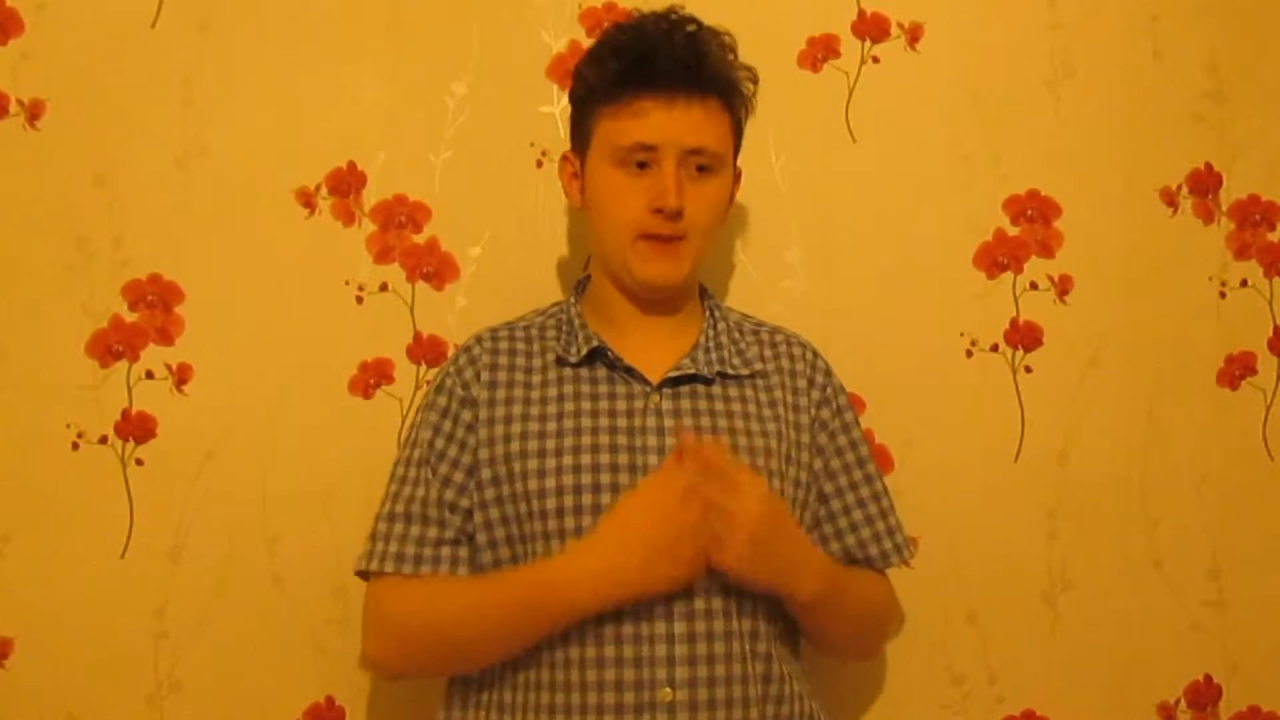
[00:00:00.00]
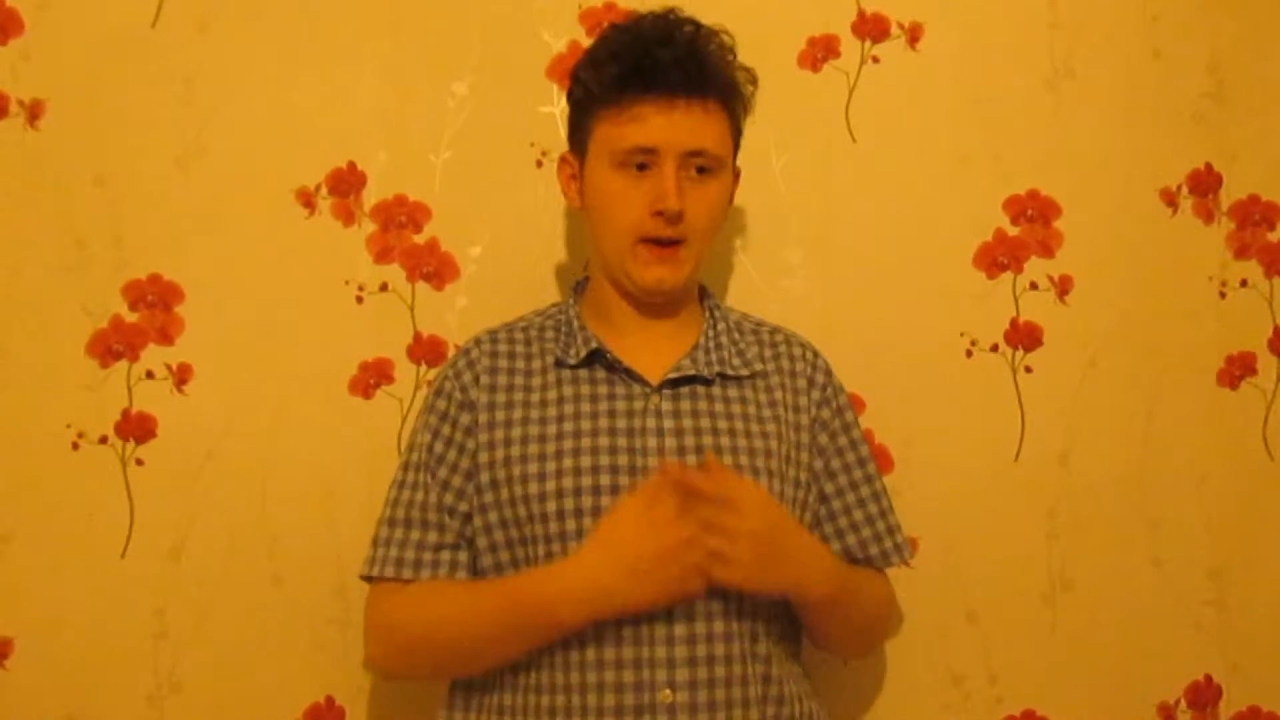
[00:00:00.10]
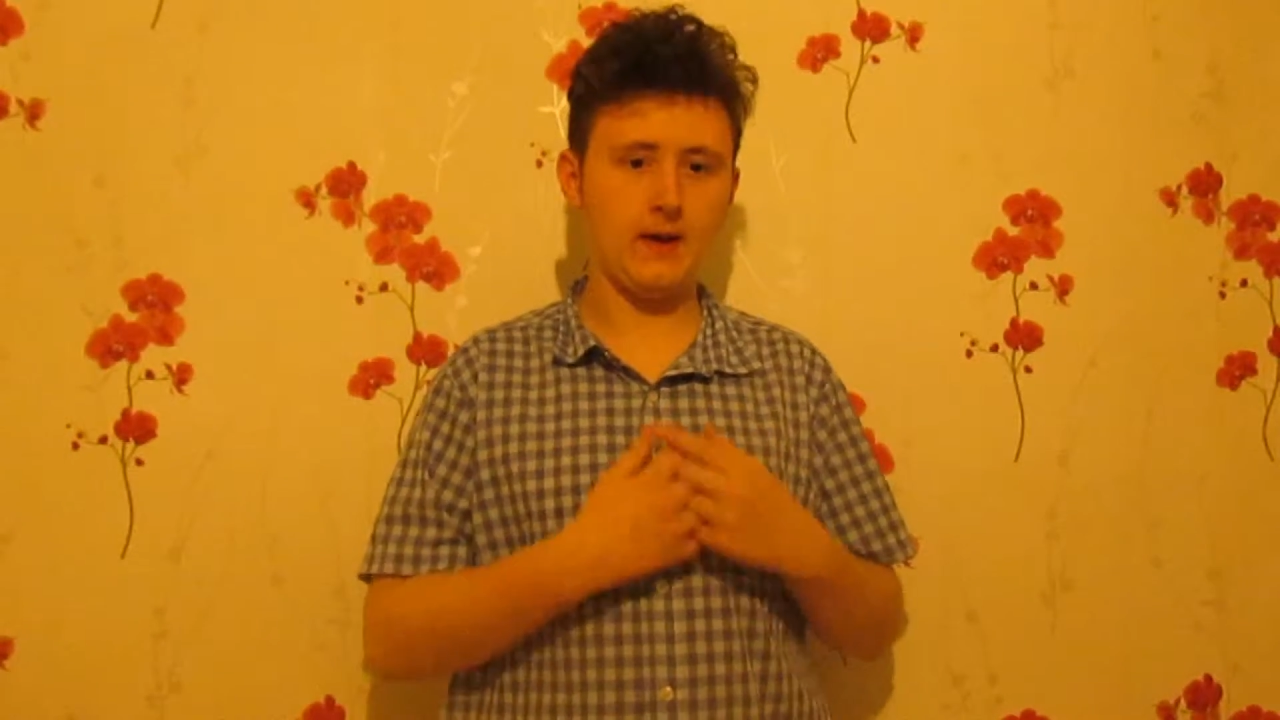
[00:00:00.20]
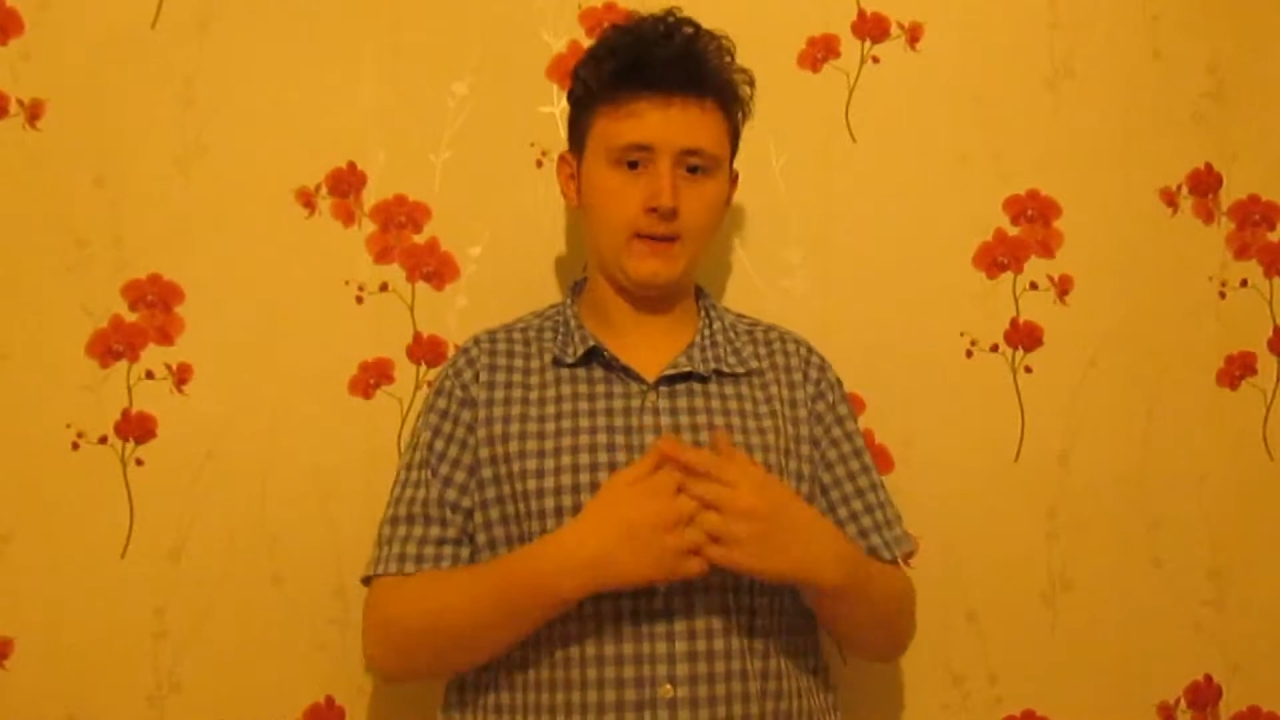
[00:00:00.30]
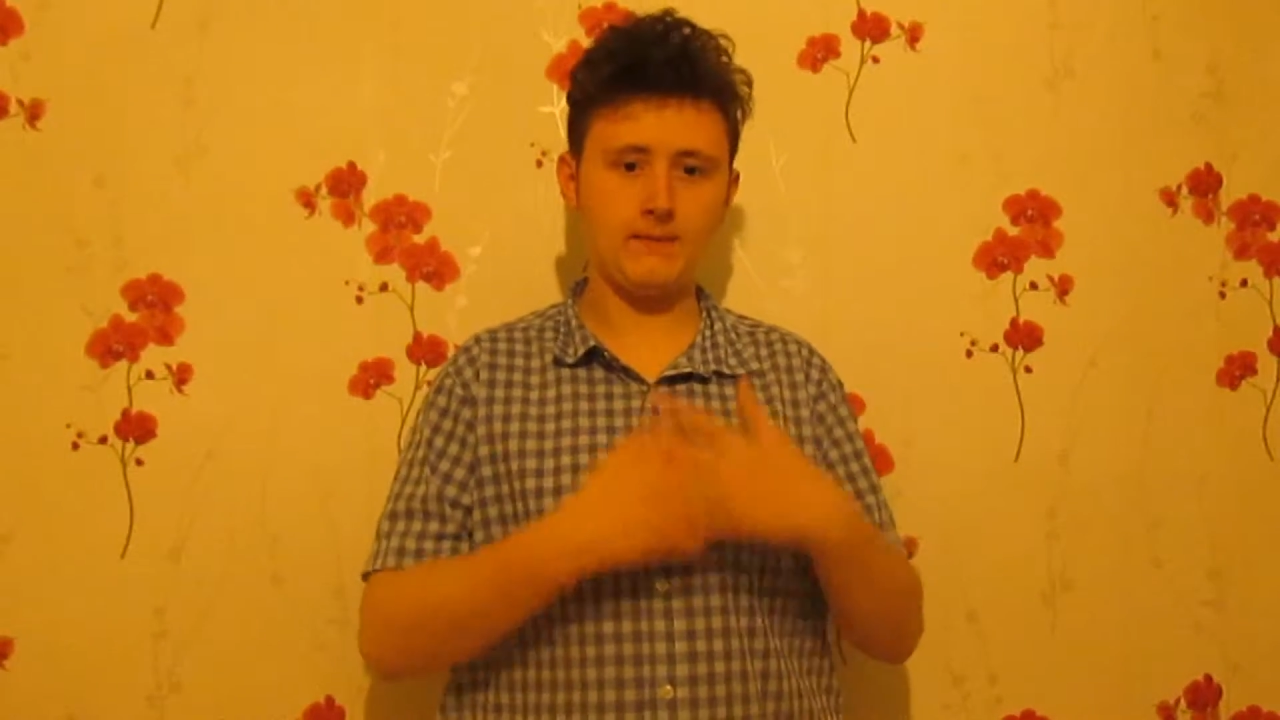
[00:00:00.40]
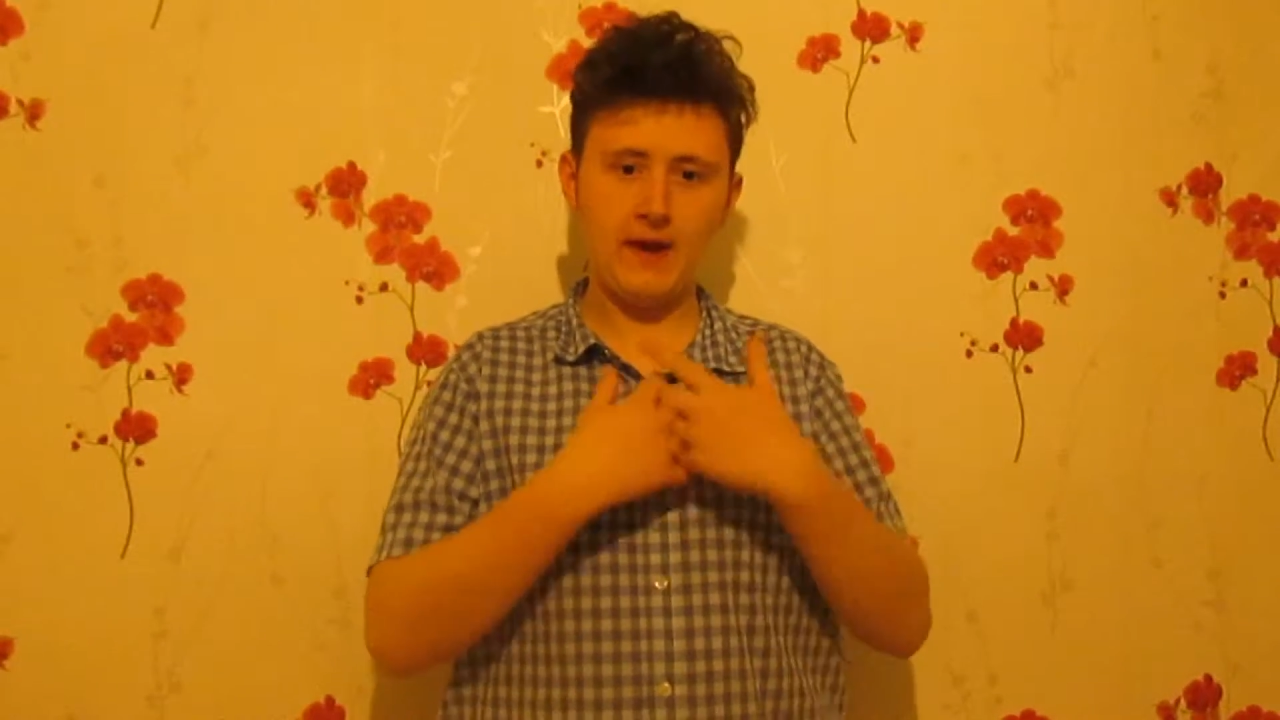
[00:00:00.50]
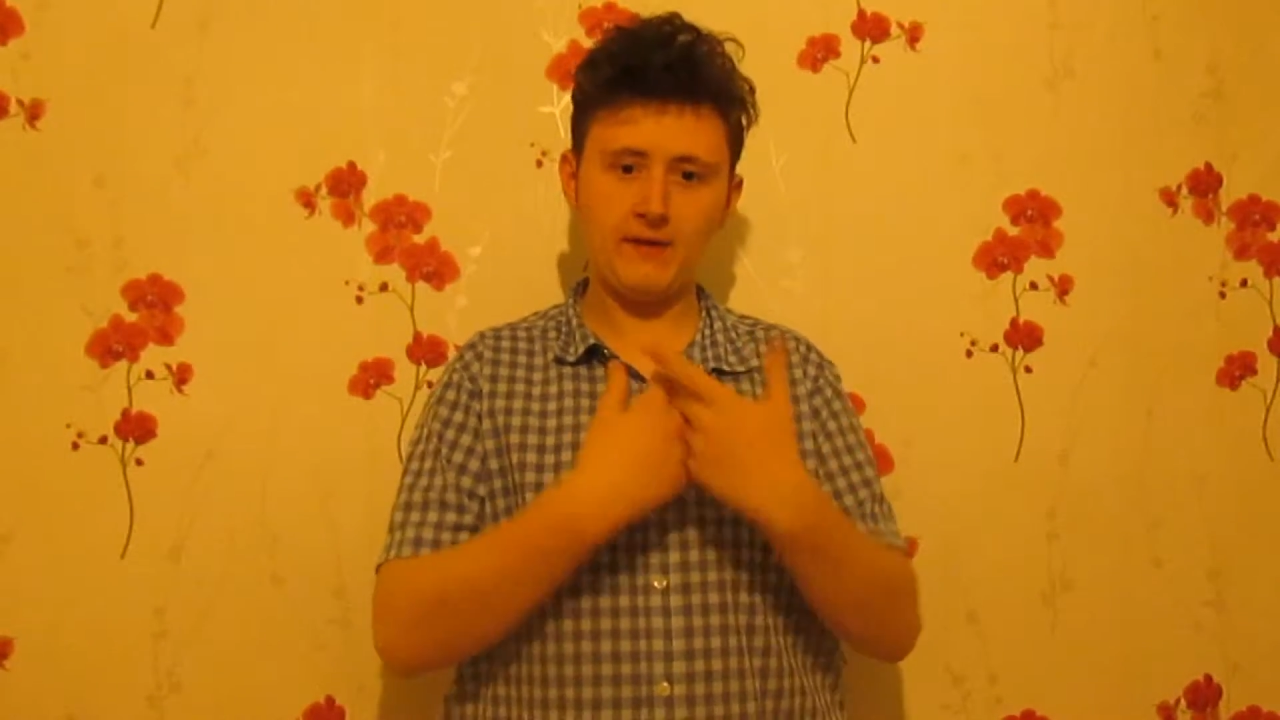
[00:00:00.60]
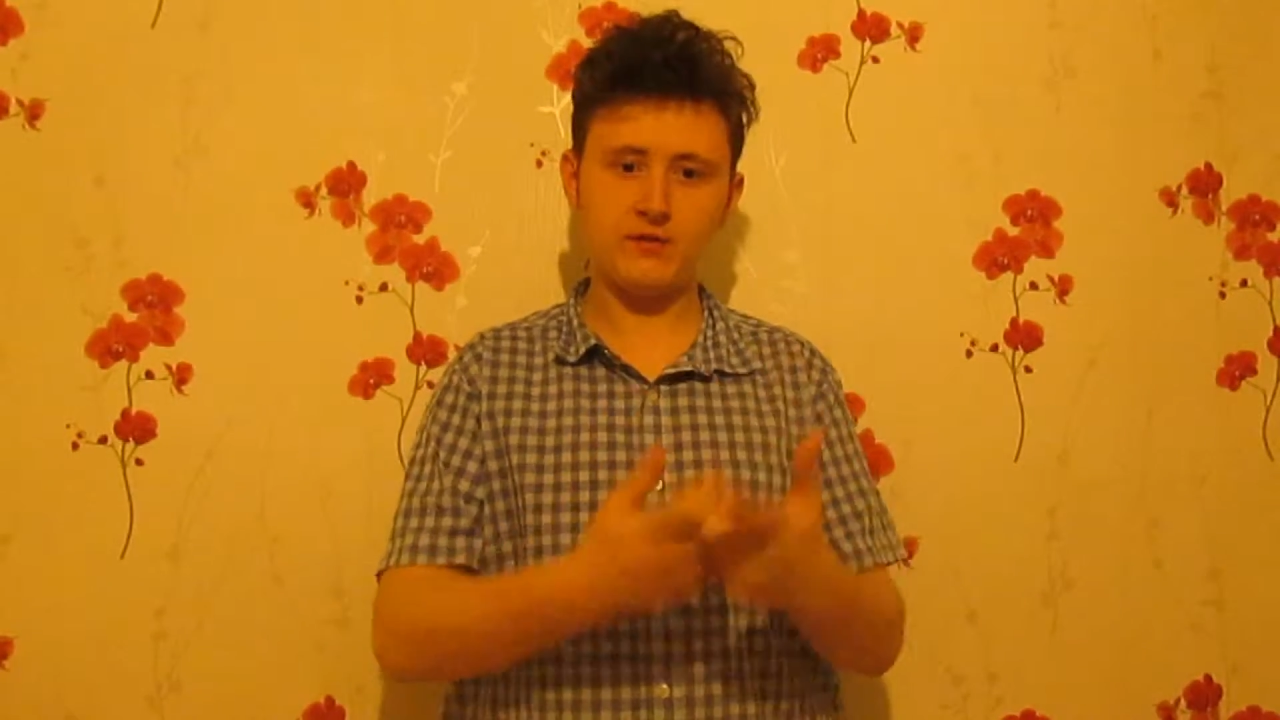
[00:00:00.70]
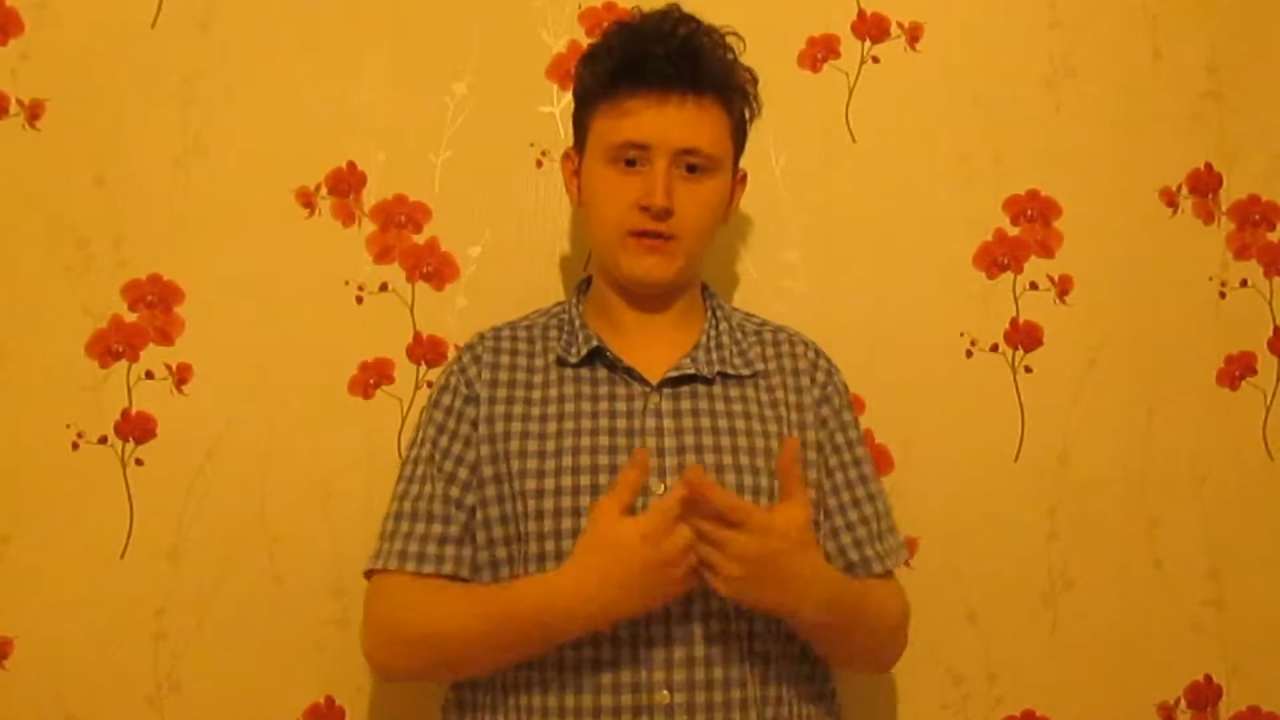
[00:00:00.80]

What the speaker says: after